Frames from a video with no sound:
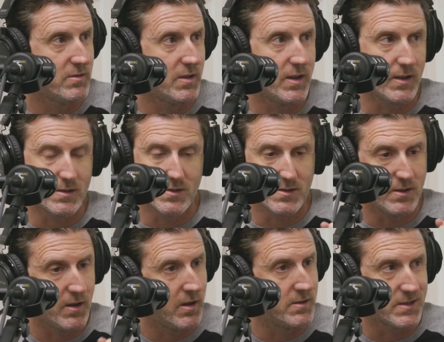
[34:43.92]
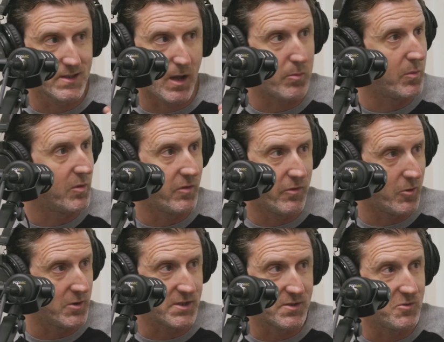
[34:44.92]
Yeah. Like just an unstoppable
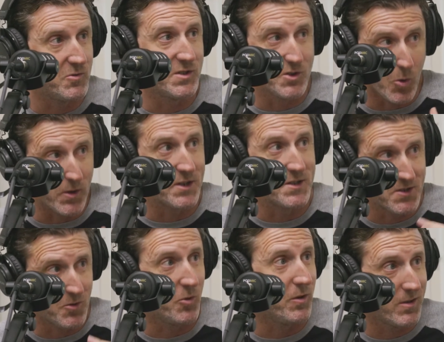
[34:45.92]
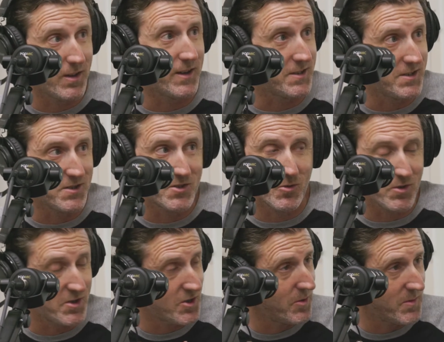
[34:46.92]
force who is going to score. Like she's so
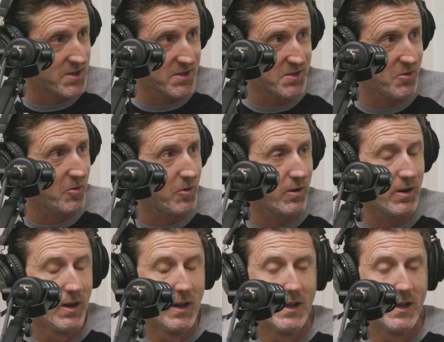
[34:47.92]
determined to score.